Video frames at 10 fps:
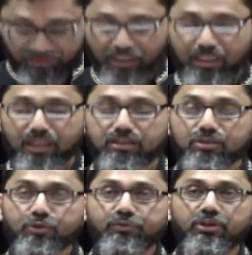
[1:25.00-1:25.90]
uh, a
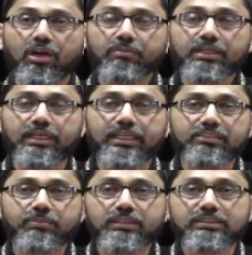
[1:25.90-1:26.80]
new phenomena has
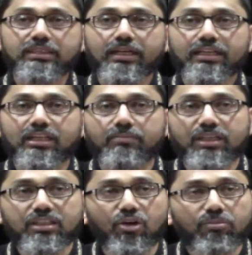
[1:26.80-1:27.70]
been started
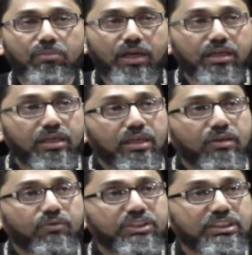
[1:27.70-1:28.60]
among the ummah
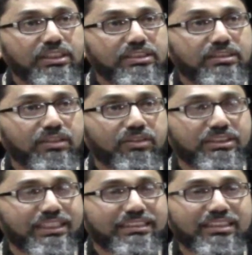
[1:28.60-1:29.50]
which is
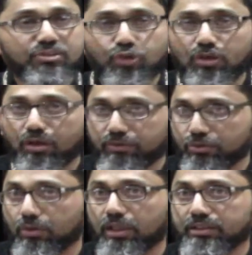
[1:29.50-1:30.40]
rejecting the Sunnah of
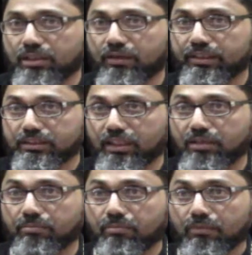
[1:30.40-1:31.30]

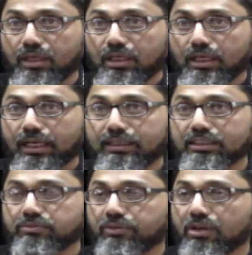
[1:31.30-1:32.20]
Rasulullah. And
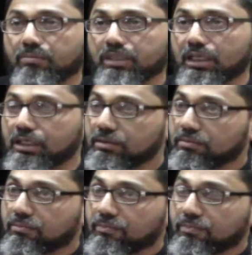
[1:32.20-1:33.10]
this phenomena
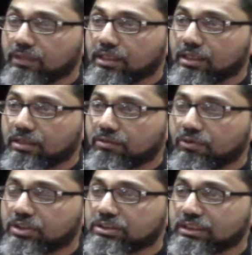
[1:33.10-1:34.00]

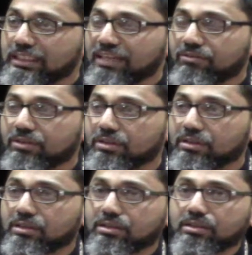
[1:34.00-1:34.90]
was never
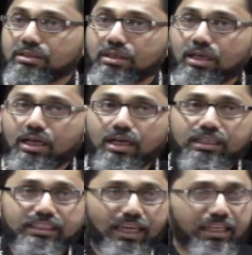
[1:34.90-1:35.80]
a
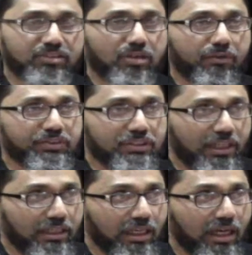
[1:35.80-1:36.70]
case of
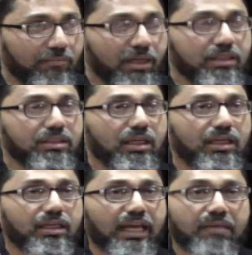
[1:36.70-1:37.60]
study among
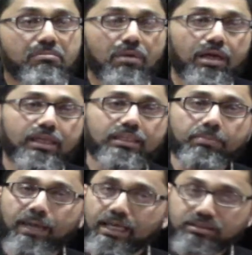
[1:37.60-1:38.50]
the ai in the
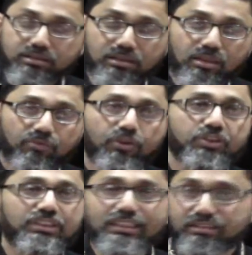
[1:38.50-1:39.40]
past for
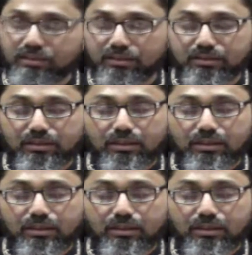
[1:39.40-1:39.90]
centuries.